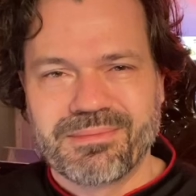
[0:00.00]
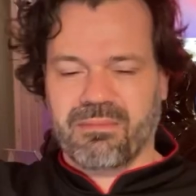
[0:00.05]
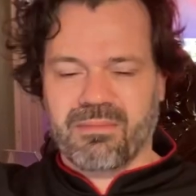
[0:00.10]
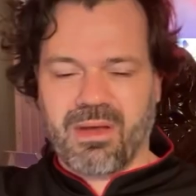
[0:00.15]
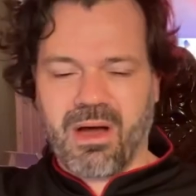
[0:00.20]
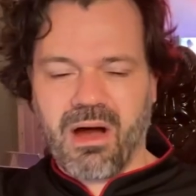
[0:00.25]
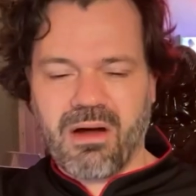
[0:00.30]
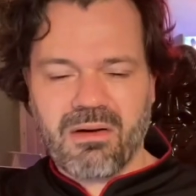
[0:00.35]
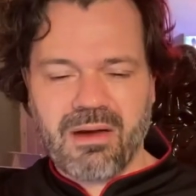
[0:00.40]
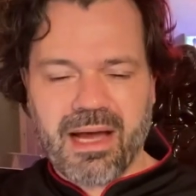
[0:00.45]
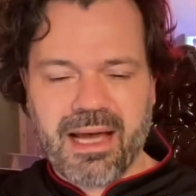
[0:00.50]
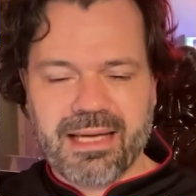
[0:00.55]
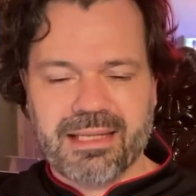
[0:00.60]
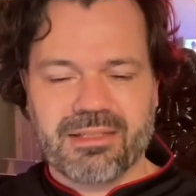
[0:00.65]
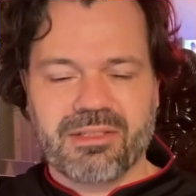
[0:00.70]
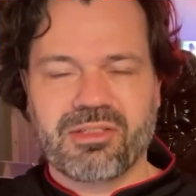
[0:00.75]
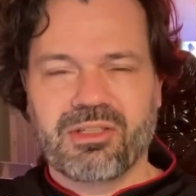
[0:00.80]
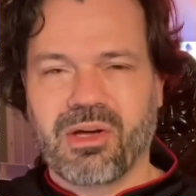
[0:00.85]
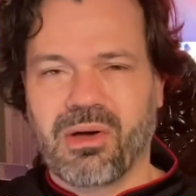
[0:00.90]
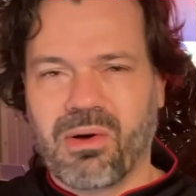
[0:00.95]
All right,
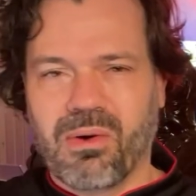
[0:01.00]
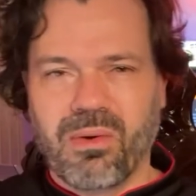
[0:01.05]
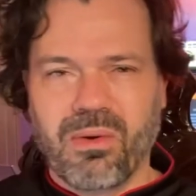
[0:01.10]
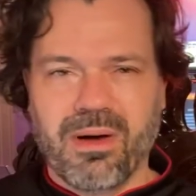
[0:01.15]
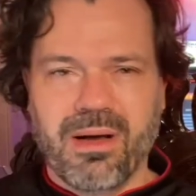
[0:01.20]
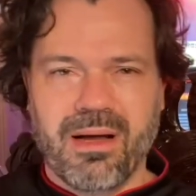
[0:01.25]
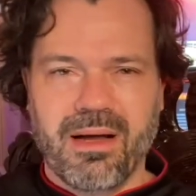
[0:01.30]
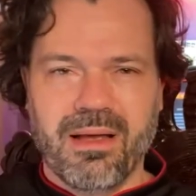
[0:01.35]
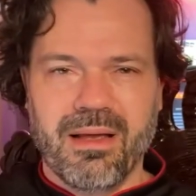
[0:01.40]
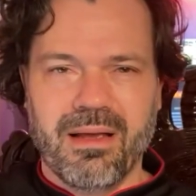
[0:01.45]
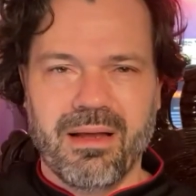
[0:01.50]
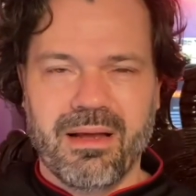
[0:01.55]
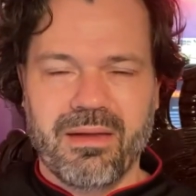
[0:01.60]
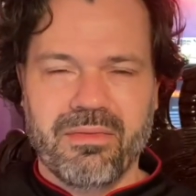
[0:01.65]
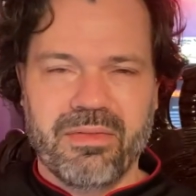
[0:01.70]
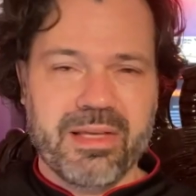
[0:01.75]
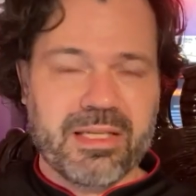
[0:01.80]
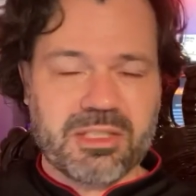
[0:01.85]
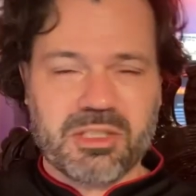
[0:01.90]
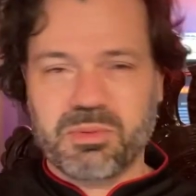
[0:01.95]
so
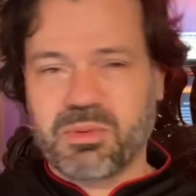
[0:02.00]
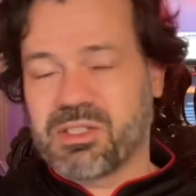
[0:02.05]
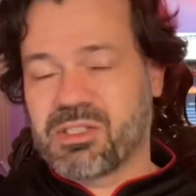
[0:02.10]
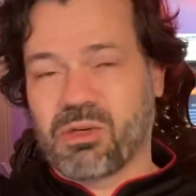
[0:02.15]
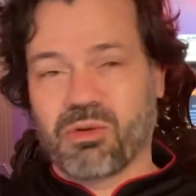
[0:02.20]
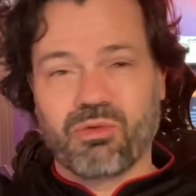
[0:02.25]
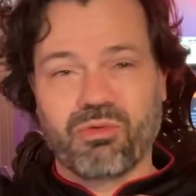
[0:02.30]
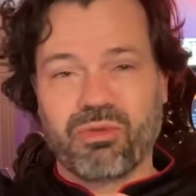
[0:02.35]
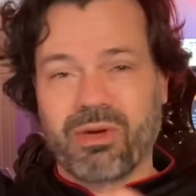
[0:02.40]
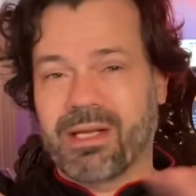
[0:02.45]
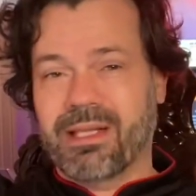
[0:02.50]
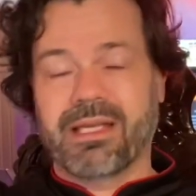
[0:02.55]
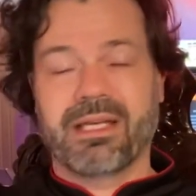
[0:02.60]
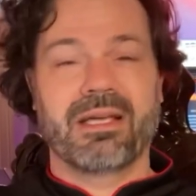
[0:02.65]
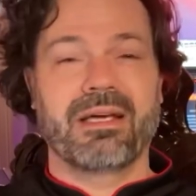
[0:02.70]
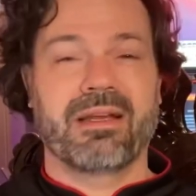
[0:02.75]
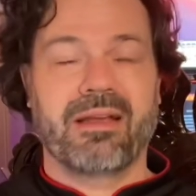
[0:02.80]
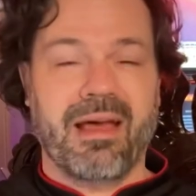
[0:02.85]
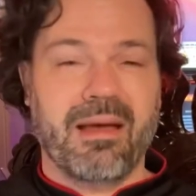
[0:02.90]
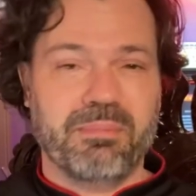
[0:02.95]
this was a really
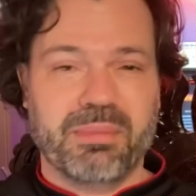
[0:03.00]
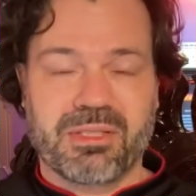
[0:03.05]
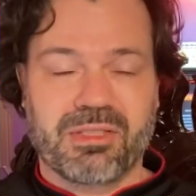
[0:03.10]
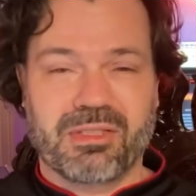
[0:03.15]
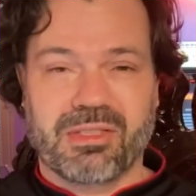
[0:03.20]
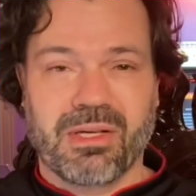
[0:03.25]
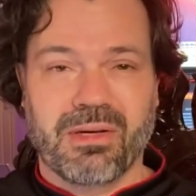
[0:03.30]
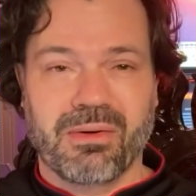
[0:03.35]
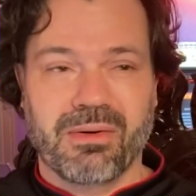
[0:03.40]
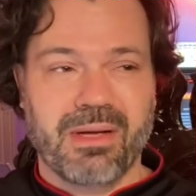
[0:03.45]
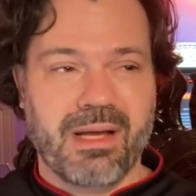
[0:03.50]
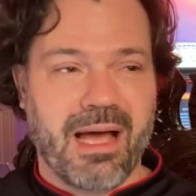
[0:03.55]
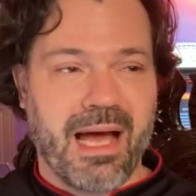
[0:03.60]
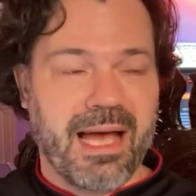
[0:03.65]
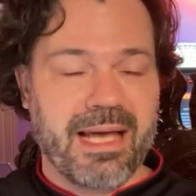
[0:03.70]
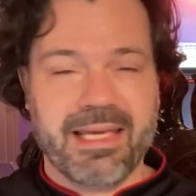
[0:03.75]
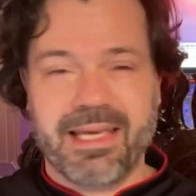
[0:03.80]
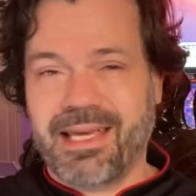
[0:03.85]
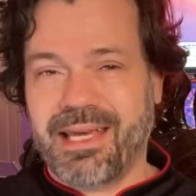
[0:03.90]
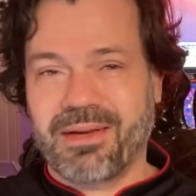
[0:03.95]
good episode.
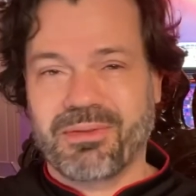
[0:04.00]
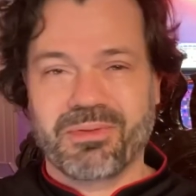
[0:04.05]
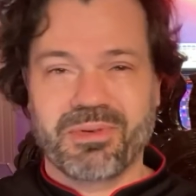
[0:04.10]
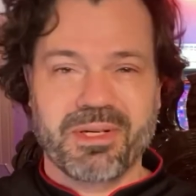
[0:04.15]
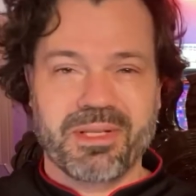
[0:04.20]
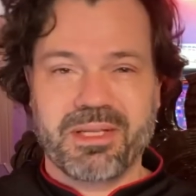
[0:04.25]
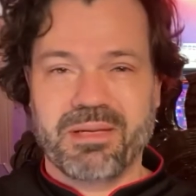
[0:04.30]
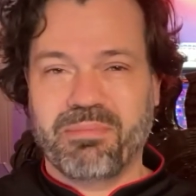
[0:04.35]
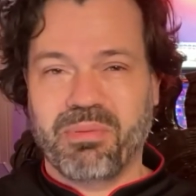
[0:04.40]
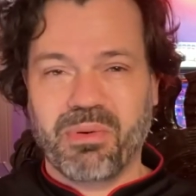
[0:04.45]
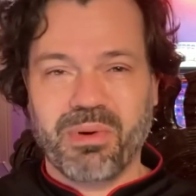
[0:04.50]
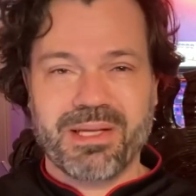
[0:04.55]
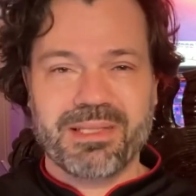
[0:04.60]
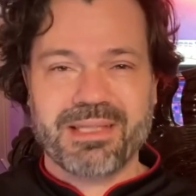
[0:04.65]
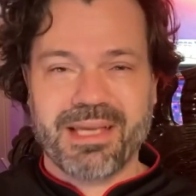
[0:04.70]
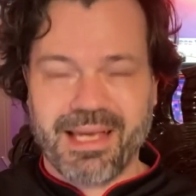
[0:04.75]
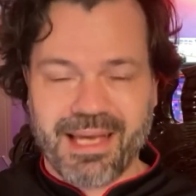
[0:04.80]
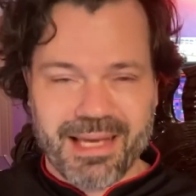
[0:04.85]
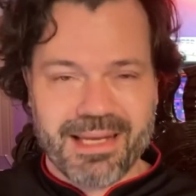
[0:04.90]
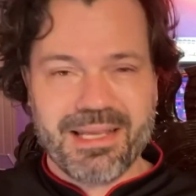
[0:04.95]
I can't really point
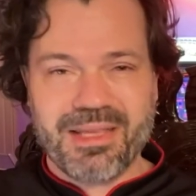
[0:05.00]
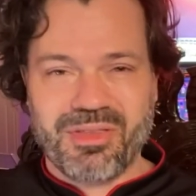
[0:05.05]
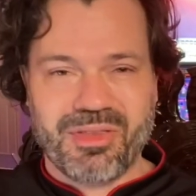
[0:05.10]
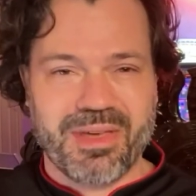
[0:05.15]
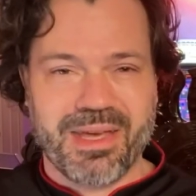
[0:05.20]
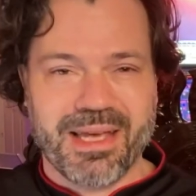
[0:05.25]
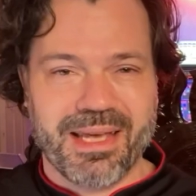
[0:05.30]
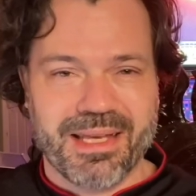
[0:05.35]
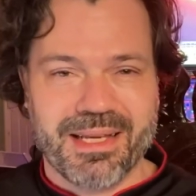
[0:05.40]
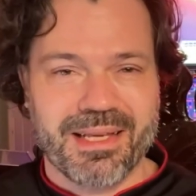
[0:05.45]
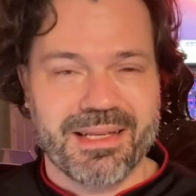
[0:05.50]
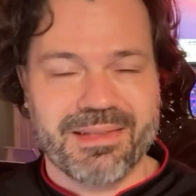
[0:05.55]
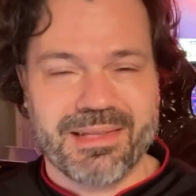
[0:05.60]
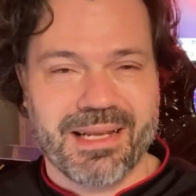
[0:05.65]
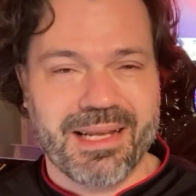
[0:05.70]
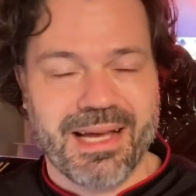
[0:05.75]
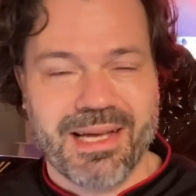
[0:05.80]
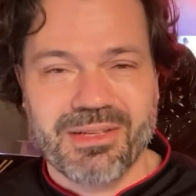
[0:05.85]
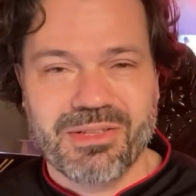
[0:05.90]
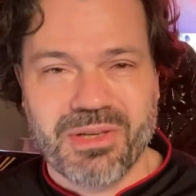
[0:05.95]
to anything in it that
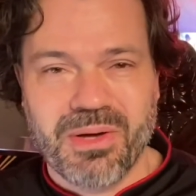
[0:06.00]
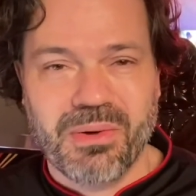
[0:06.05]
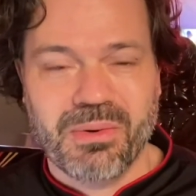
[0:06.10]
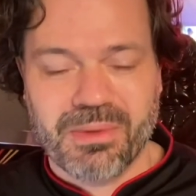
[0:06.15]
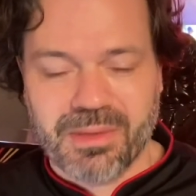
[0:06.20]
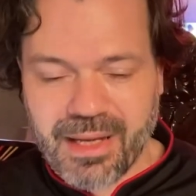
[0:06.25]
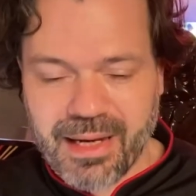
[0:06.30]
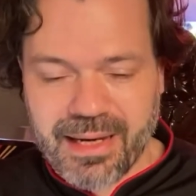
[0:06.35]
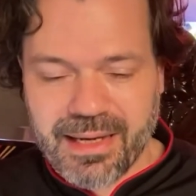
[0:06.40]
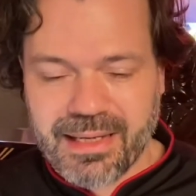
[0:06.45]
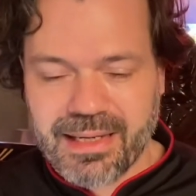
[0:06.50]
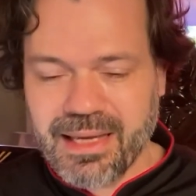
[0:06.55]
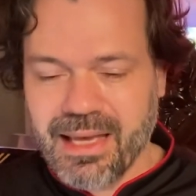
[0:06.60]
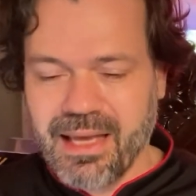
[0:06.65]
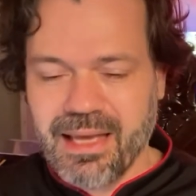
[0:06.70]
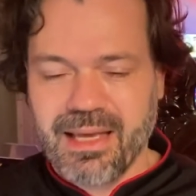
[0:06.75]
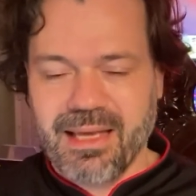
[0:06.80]
I don't like.